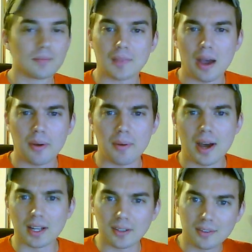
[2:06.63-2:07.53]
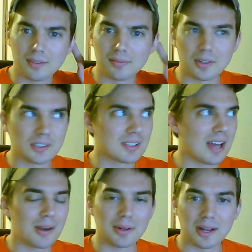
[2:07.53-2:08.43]
How ironic. There's a
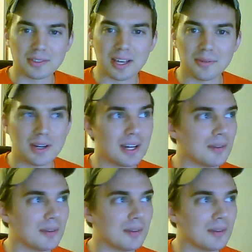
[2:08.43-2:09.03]
siren outside right now.